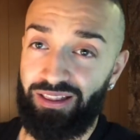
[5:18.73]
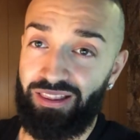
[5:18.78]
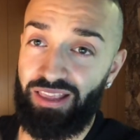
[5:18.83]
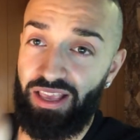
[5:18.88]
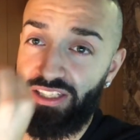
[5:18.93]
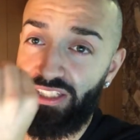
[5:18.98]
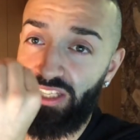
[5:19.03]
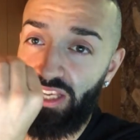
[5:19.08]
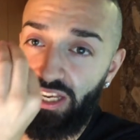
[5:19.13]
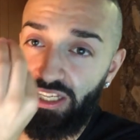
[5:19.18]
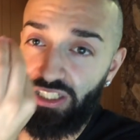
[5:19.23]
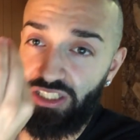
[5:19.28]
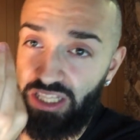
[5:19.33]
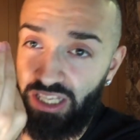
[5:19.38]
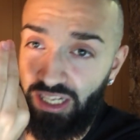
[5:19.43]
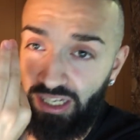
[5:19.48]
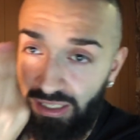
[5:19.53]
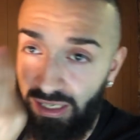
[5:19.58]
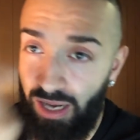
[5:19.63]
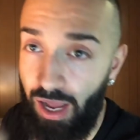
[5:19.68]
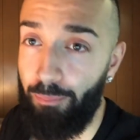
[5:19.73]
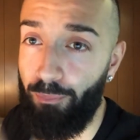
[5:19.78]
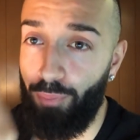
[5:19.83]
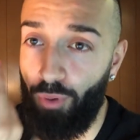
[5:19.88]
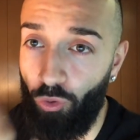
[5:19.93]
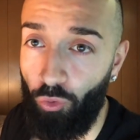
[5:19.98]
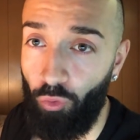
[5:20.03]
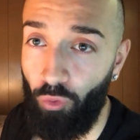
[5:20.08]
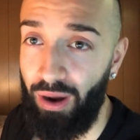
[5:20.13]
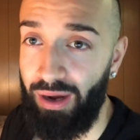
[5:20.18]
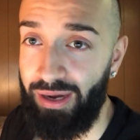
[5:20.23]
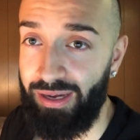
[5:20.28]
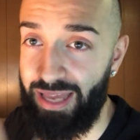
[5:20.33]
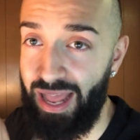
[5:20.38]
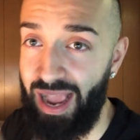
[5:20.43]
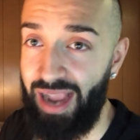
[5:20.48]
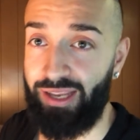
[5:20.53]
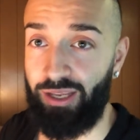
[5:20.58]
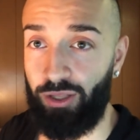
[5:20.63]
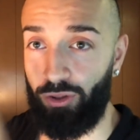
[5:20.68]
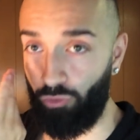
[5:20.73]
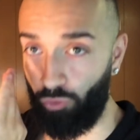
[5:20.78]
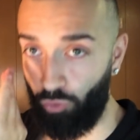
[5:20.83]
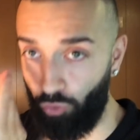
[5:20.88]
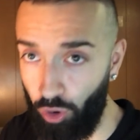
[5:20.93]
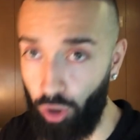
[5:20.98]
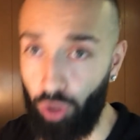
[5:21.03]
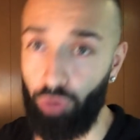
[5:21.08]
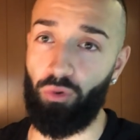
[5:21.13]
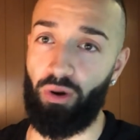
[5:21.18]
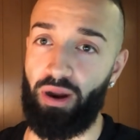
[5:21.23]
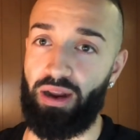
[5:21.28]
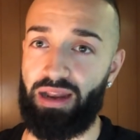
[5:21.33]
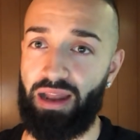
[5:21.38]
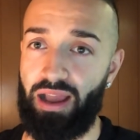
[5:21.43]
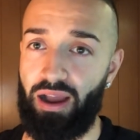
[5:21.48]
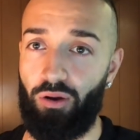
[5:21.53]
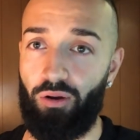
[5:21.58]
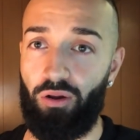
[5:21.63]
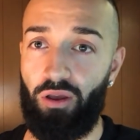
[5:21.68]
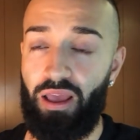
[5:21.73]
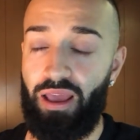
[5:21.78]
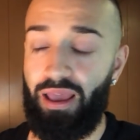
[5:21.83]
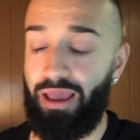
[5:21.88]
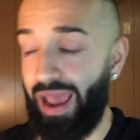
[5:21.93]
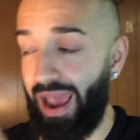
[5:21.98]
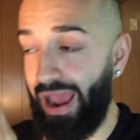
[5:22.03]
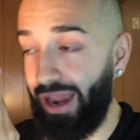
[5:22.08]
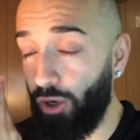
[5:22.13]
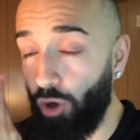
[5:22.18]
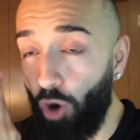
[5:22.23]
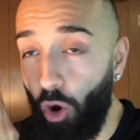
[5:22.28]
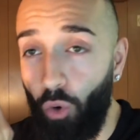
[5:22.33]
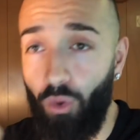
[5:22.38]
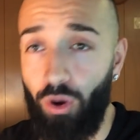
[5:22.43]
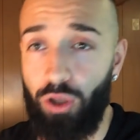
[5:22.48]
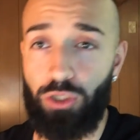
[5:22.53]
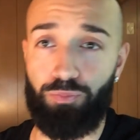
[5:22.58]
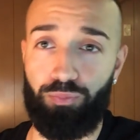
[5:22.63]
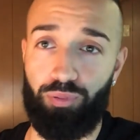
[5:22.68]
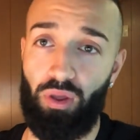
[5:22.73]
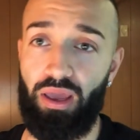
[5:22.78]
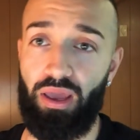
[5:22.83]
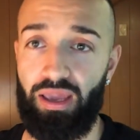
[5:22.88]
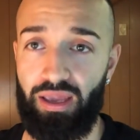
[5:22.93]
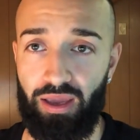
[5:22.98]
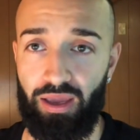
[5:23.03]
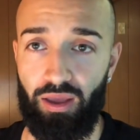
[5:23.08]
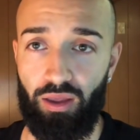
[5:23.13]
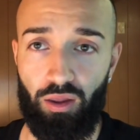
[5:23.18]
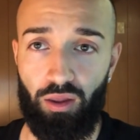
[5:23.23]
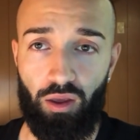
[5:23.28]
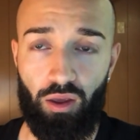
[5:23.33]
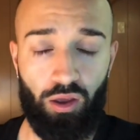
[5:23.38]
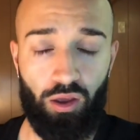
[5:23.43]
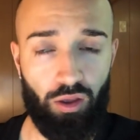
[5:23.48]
This is the number one deck in the world right now, and no one's playing it.